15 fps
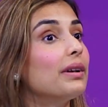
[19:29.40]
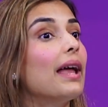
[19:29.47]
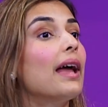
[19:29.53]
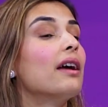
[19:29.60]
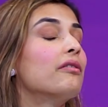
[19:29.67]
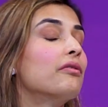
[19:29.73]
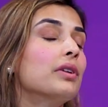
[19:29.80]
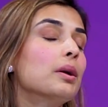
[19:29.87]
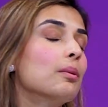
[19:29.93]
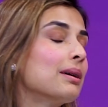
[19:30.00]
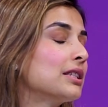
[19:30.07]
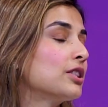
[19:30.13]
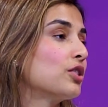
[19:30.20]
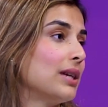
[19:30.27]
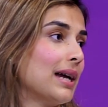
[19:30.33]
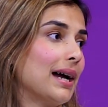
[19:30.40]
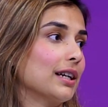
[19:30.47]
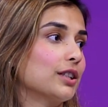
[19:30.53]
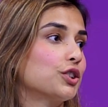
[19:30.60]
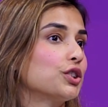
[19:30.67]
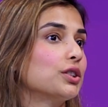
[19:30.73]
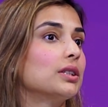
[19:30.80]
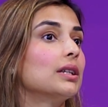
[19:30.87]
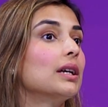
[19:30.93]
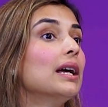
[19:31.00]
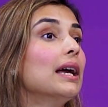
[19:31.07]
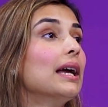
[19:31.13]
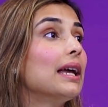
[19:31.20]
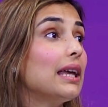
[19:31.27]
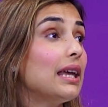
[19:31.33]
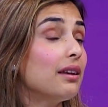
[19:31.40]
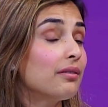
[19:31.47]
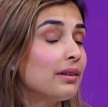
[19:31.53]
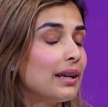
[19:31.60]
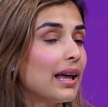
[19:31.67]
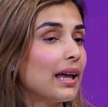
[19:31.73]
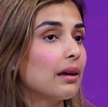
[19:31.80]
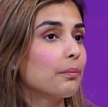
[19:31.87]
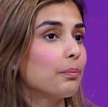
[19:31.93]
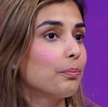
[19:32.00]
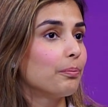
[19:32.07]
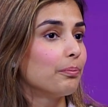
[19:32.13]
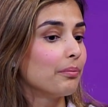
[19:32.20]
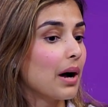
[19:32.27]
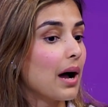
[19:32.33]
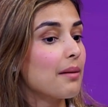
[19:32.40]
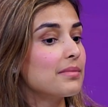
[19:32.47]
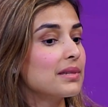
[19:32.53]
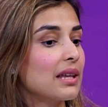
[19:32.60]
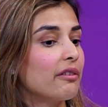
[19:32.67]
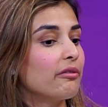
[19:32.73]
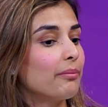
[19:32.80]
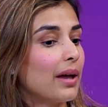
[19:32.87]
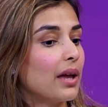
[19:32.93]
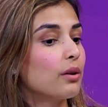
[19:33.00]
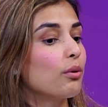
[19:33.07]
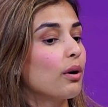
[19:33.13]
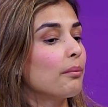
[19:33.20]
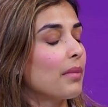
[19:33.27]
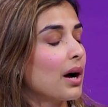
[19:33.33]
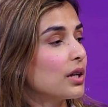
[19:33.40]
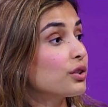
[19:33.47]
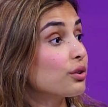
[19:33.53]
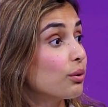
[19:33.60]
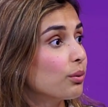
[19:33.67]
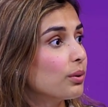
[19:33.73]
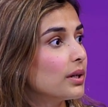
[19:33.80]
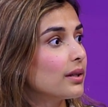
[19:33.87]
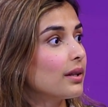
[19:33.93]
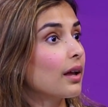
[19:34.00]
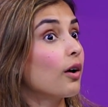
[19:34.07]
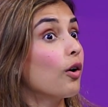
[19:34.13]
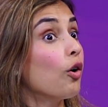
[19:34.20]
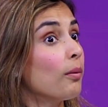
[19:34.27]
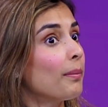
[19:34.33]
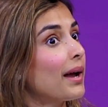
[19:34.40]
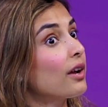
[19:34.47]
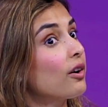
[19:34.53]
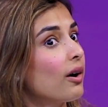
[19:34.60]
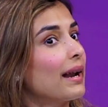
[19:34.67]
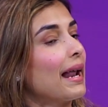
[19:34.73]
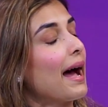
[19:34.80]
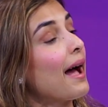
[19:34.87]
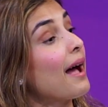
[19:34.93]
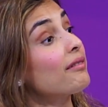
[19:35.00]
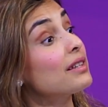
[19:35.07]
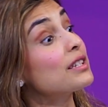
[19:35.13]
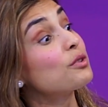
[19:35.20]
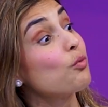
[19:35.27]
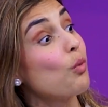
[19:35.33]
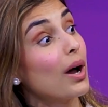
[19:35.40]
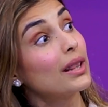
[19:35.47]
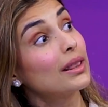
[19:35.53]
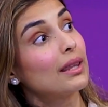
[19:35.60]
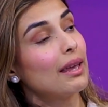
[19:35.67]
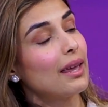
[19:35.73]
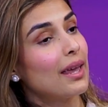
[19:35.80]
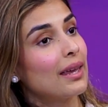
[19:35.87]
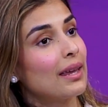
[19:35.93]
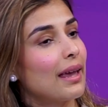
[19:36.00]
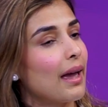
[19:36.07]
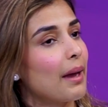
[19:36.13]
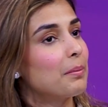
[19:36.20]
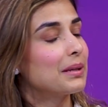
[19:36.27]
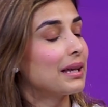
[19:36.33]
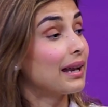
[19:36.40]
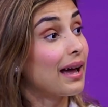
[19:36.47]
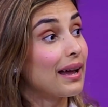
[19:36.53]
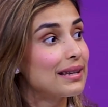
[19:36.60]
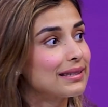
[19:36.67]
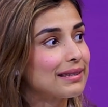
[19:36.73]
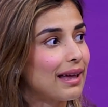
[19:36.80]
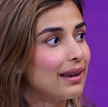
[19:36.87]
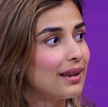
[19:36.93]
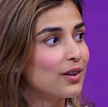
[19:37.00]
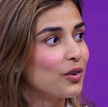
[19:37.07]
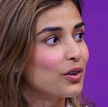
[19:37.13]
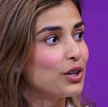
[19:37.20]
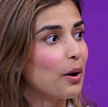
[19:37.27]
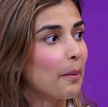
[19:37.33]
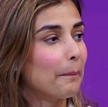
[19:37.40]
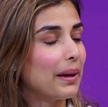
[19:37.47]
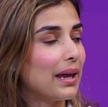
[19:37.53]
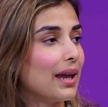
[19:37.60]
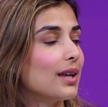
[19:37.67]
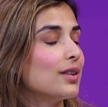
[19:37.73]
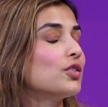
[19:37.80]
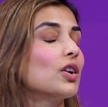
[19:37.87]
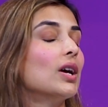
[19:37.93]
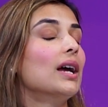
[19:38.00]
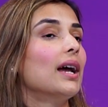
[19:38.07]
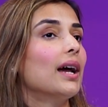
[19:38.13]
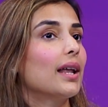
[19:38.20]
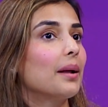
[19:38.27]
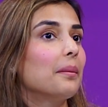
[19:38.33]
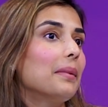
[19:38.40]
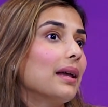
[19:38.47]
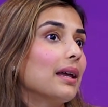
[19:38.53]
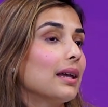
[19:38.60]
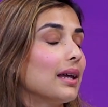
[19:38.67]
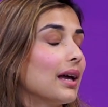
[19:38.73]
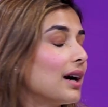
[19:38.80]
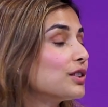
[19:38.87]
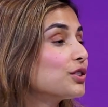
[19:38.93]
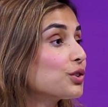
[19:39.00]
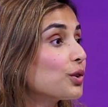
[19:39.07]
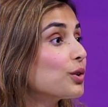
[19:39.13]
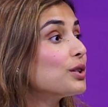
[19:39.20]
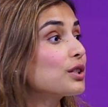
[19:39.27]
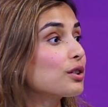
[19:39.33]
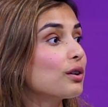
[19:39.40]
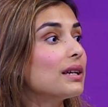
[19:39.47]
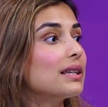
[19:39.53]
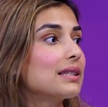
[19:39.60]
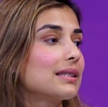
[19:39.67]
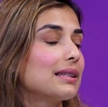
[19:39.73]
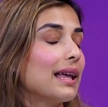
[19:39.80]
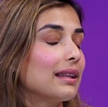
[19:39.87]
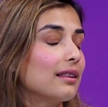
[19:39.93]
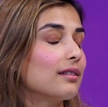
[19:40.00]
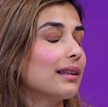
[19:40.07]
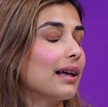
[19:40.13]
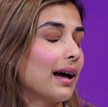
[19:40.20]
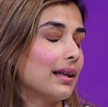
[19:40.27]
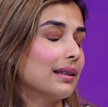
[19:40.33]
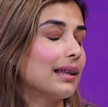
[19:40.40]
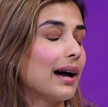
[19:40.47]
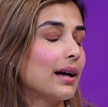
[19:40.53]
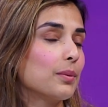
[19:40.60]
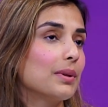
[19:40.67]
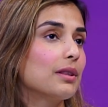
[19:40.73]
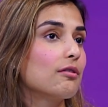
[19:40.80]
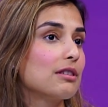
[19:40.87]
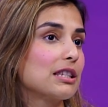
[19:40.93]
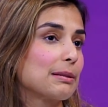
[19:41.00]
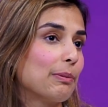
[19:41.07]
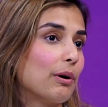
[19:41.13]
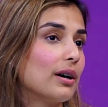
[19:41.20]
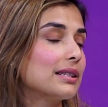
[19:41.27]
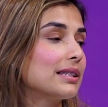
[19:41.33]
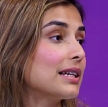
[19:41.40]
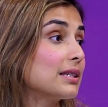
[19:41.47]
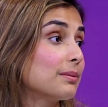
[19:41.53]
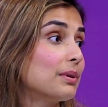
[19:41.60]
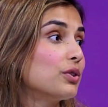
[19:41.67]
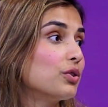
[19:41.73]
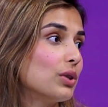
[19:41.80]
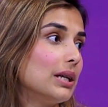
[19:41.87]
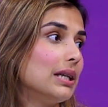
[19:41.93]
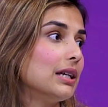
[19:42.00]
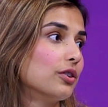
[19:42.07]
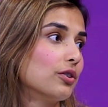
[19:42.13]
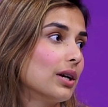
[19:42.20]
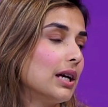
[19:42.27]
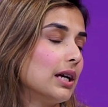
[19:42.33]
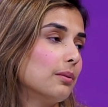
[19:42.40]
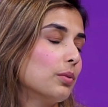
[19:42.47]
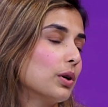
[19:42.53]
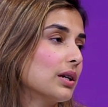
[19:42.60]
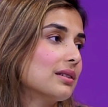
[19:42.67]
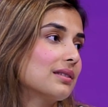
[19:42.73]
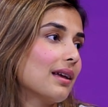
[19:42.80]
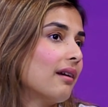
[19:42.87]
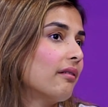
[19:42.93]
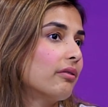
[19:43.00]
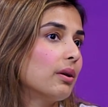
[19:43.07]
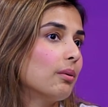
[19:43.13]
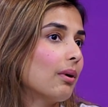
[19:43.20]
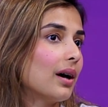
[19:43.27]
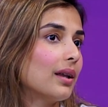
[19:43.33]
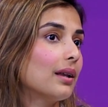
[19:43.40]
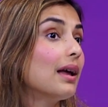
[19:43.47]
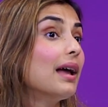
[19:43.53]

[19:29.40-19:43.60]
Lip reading: everyone's reaction, even like moms I've met who are much older, they're like, oh my god, I have this one thing kept, can I sell it on your page? And I'm like, yeah, sure. So it's like that way the response has been really great because everyone,